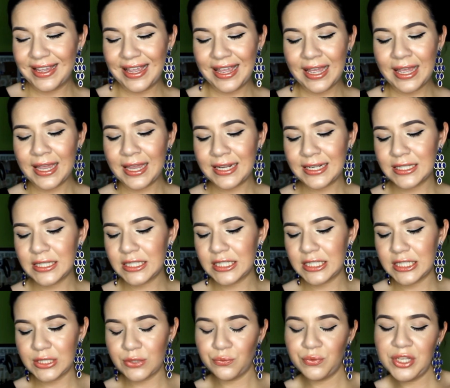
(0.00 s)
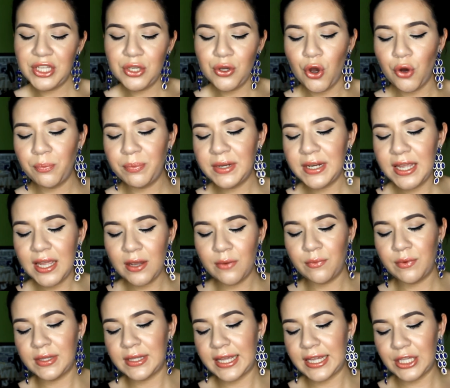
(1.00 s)
and when you open it
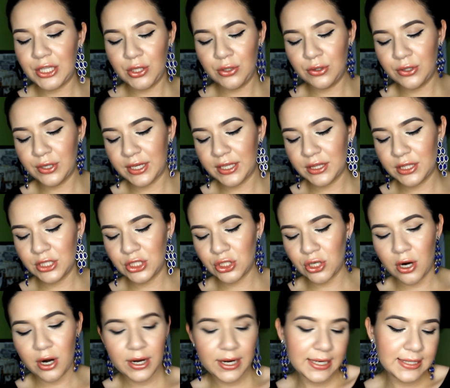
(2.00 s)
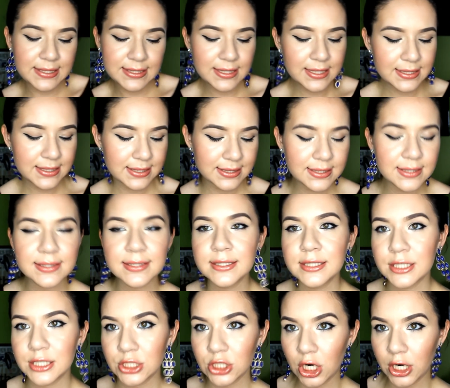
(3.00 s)
and when like you look at the jar, it doesn't
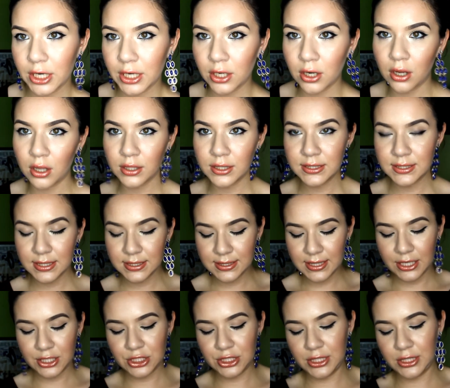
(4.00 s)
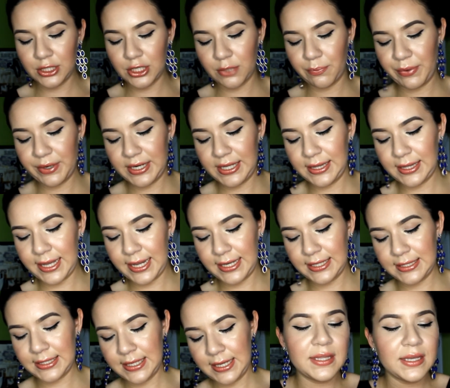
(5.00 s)
look dark at all. It does actually look pretty
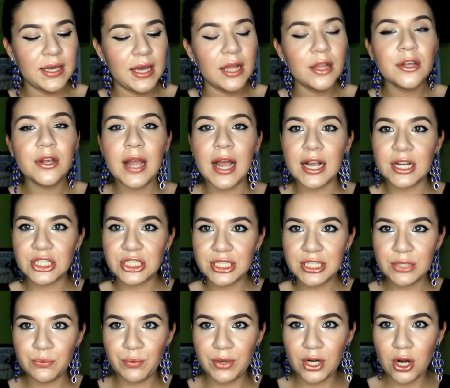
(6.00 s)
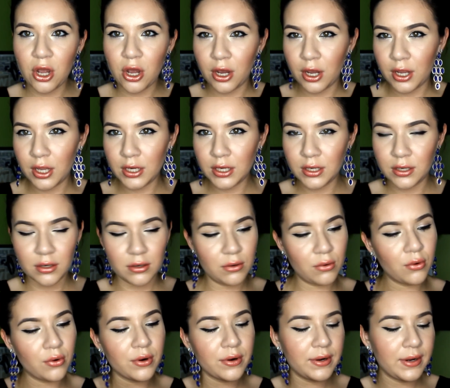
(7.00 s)
light. The color actually went on,
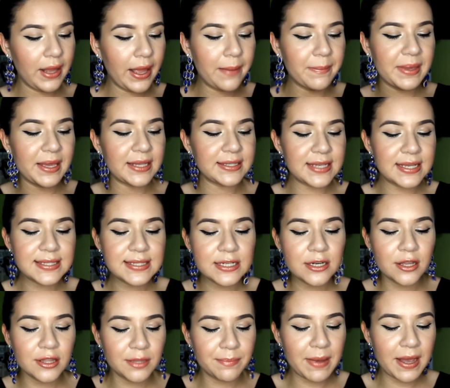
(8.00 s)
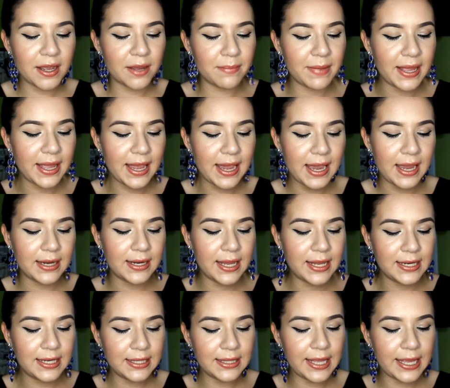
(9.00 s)
or I mean I tested it on the back of my hand,
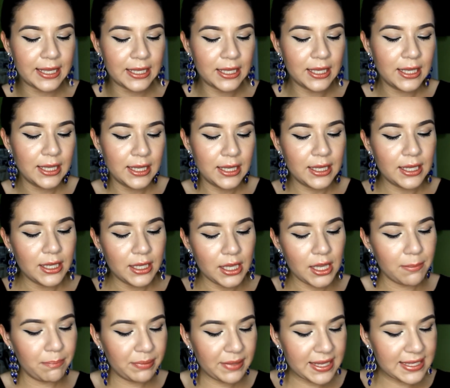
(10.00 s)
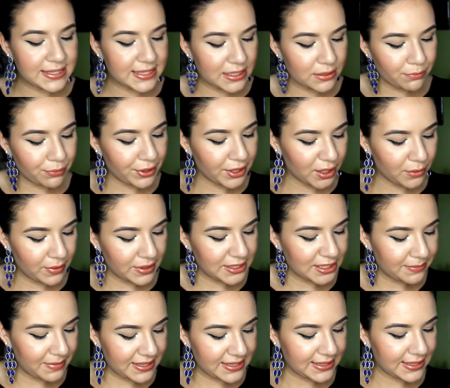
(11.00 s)
and it blends in pretty well
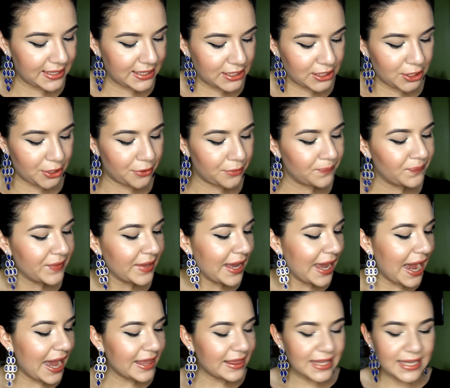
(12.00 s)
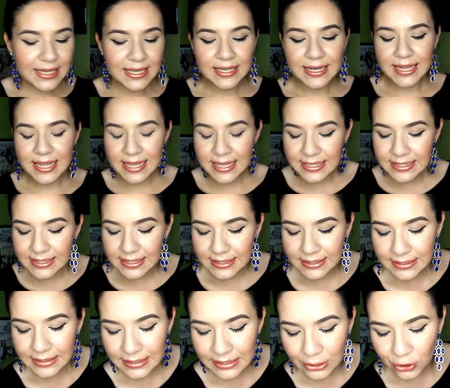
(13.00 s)
to my skin tone. I think it is a
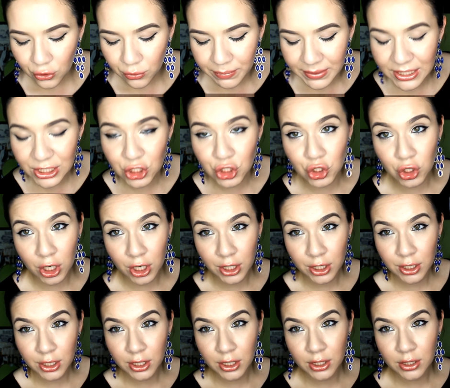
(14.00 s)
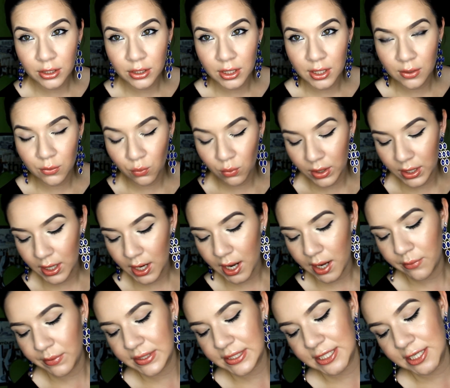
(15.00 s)
little bit darker than what
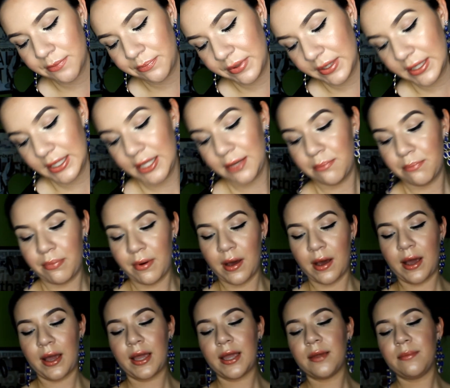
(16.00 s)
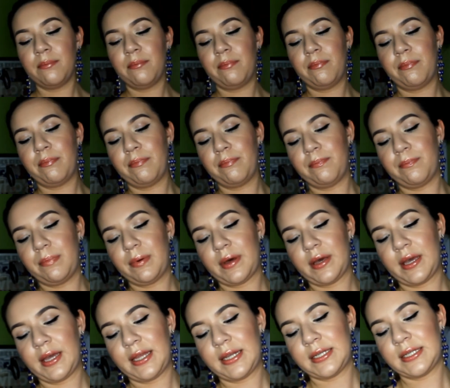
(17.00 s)
I would typically buy,
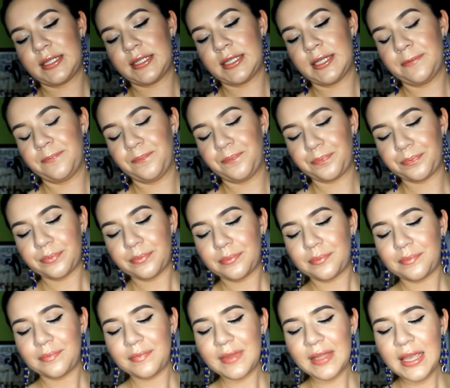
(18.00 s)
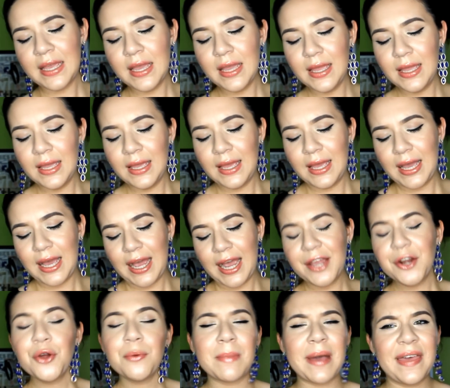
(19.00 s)
but
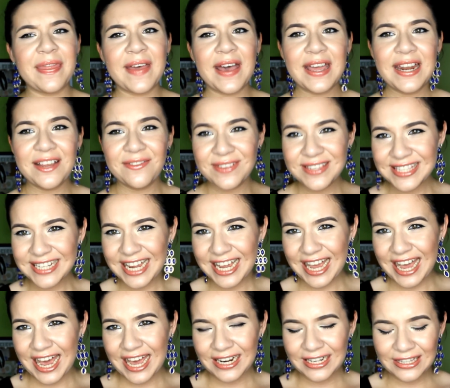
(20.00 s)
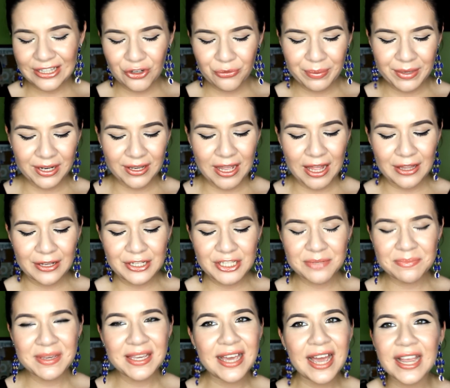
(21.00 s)
I don't mind that. If it's gonna add a little bit of color
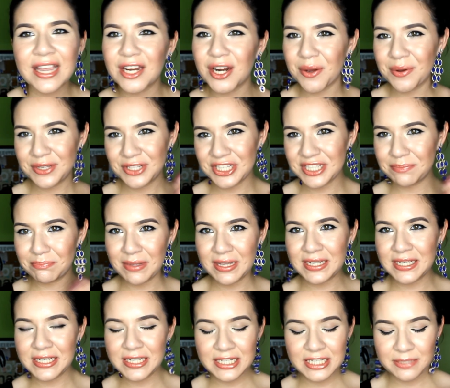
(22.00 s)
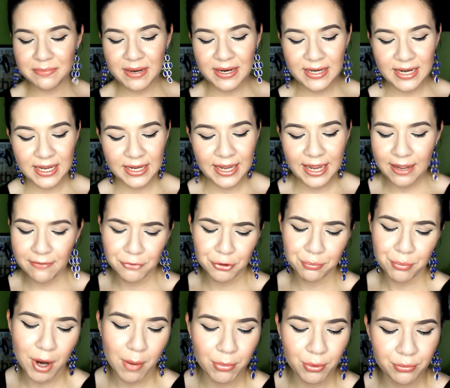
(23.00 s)
to me, I can always just blend it into my neck. I have no
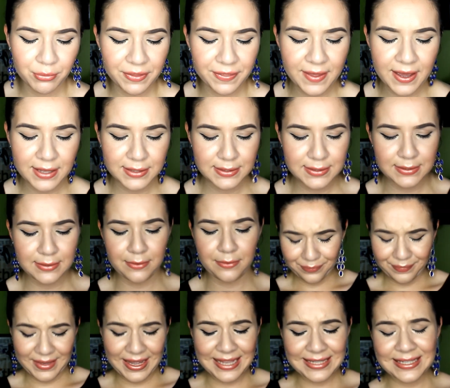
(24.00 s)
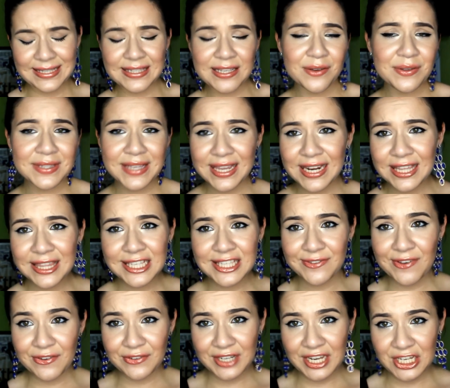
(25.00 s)
problem with that. So, and since I was getting this
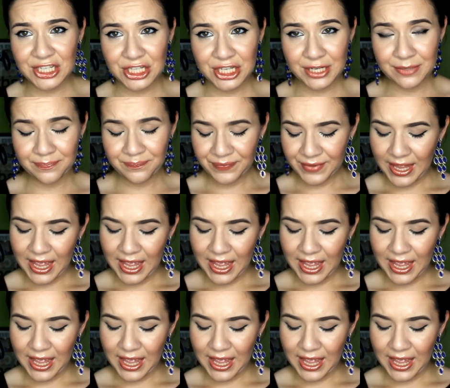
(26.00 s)
foundation,